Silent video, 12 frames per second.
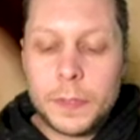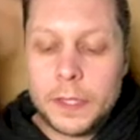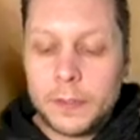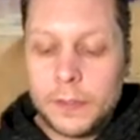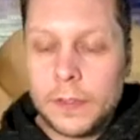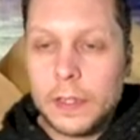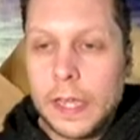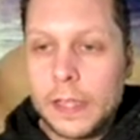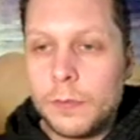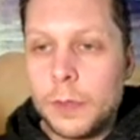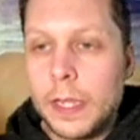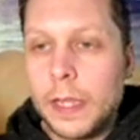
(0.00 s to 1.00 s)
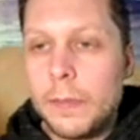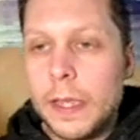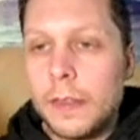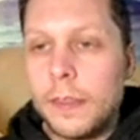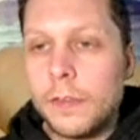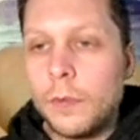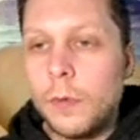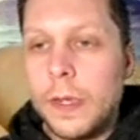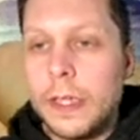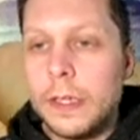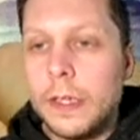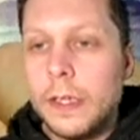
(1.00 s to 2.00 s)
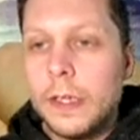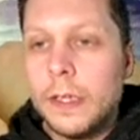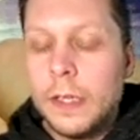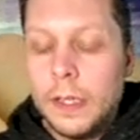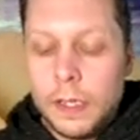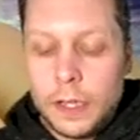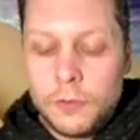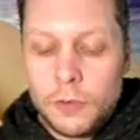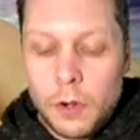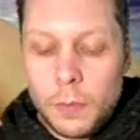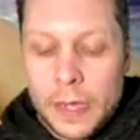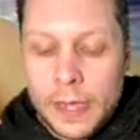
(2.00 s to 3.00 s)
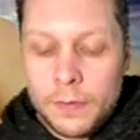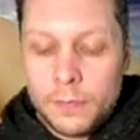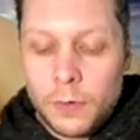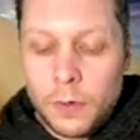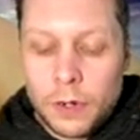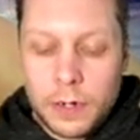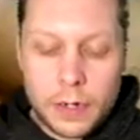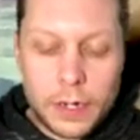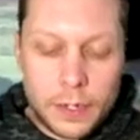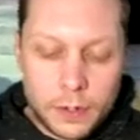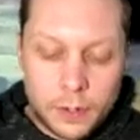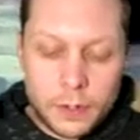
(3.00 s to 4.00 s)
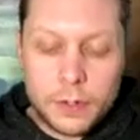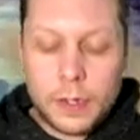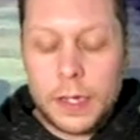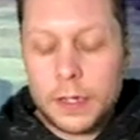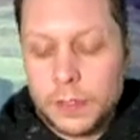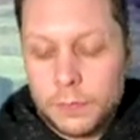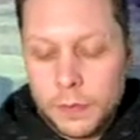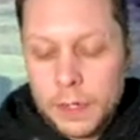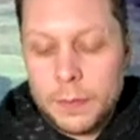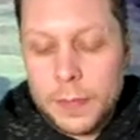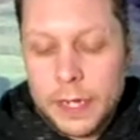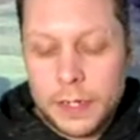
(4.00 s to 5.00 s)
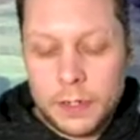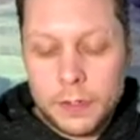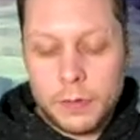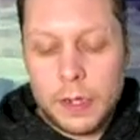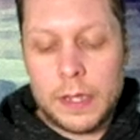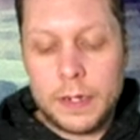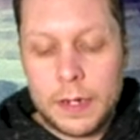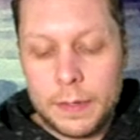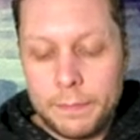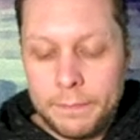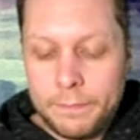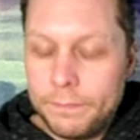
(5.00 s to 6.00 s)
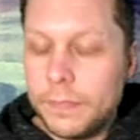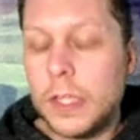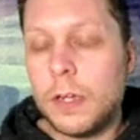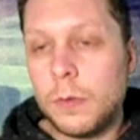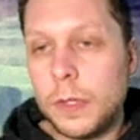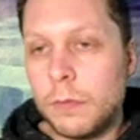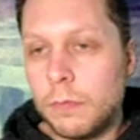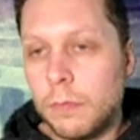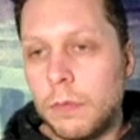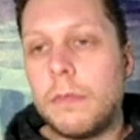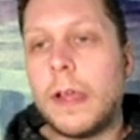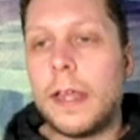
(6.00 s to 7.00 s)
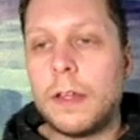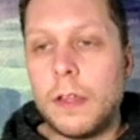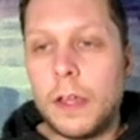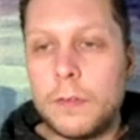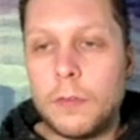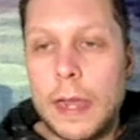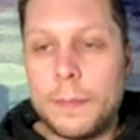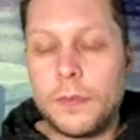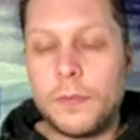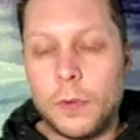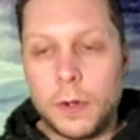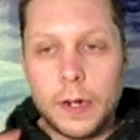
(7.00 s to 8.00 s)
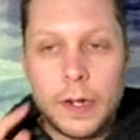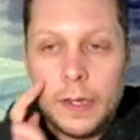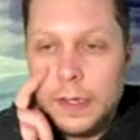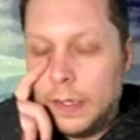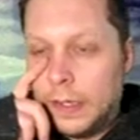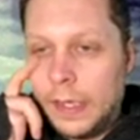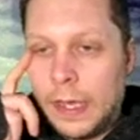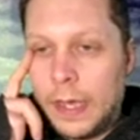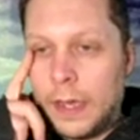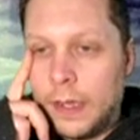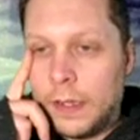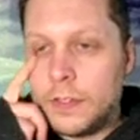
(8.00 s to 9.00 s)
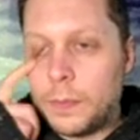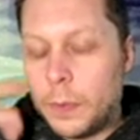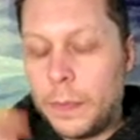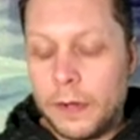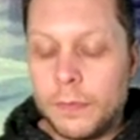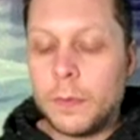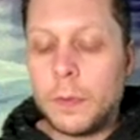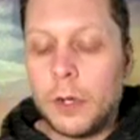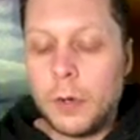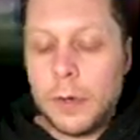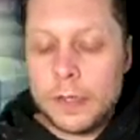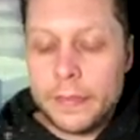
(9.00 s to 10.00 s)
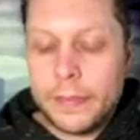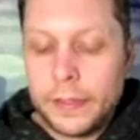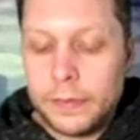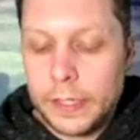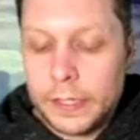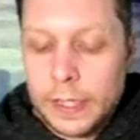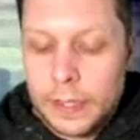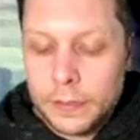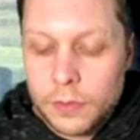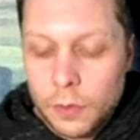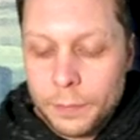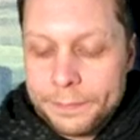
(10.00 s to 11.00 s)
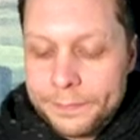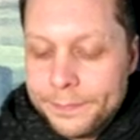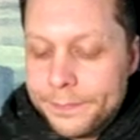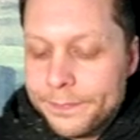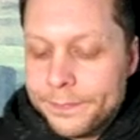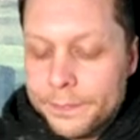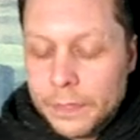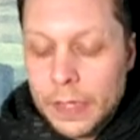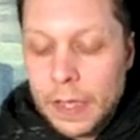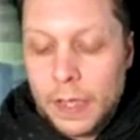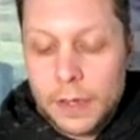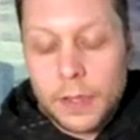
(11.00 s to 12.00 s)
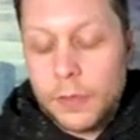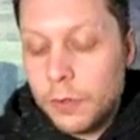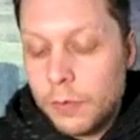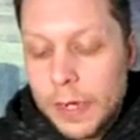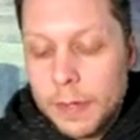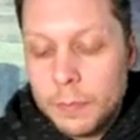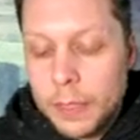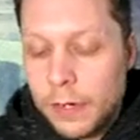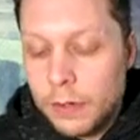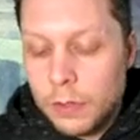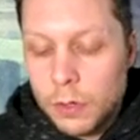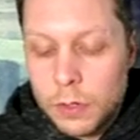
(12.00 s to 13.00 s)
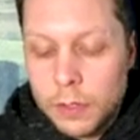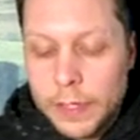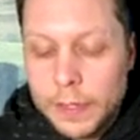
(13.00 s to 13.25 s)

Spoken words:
this is the last one that I made this week. A Dromai for another good friend of mine who I ended up, we ran a lot of reps for to prepare for ProQuest and things like that. So another great player locally.